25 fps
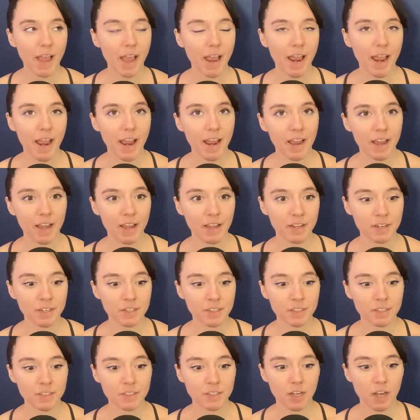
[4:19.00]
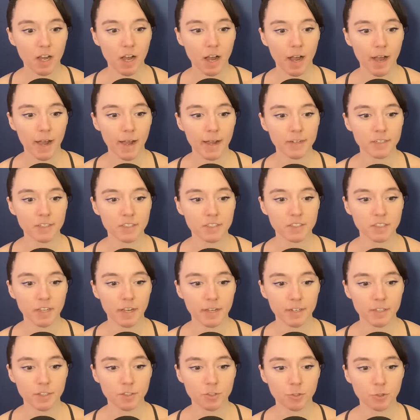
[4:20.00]
And I
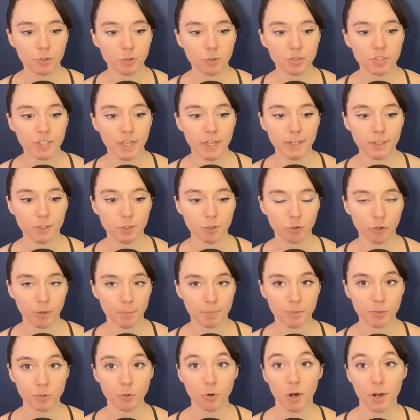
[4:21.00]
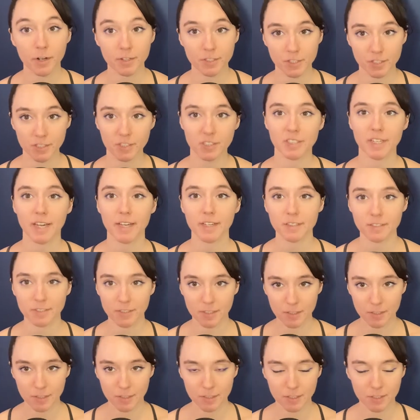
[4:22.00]
decided to take a trip to Austin,
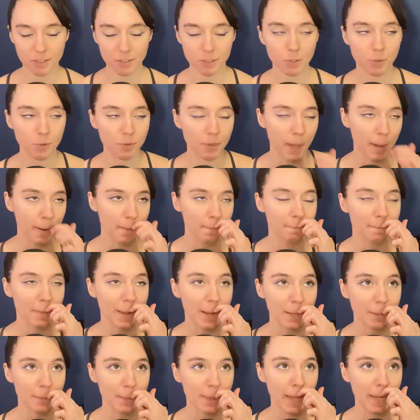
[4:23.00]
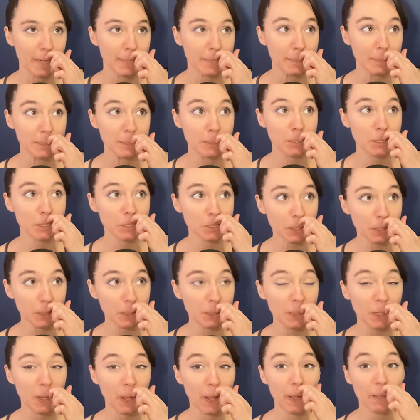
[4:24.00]
Texas to then make that
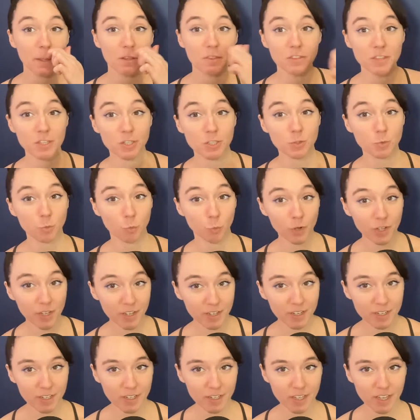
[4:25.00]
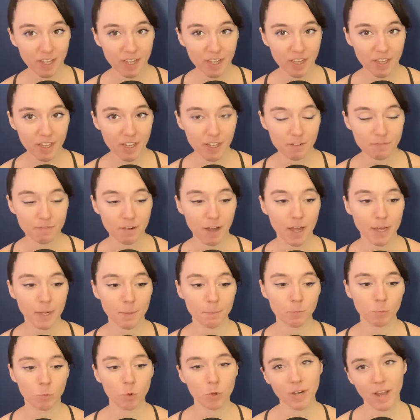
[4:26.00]
decision this week. If I
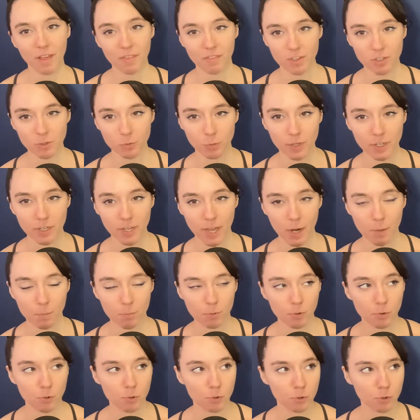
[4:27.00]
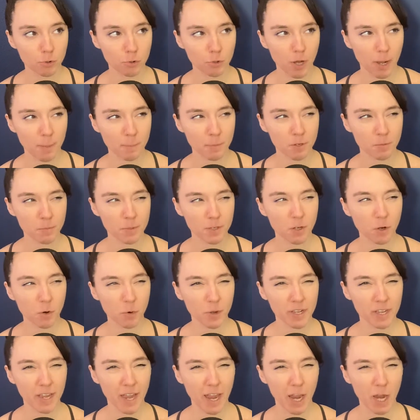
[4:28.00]
am, well, not this week, April, I'm going to be
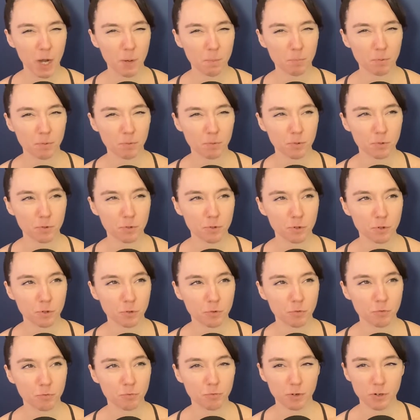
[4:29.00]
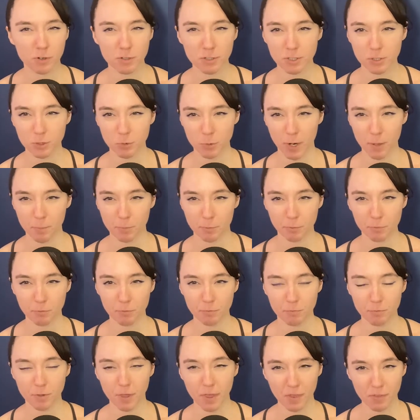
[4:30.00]
going April 1st through April
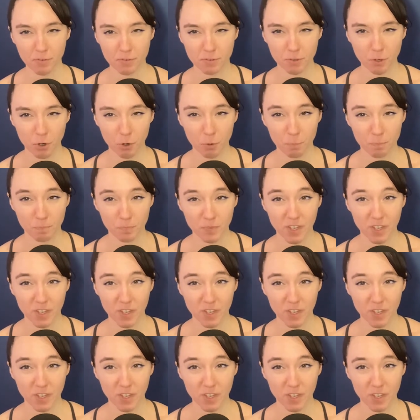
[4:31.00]
5th. So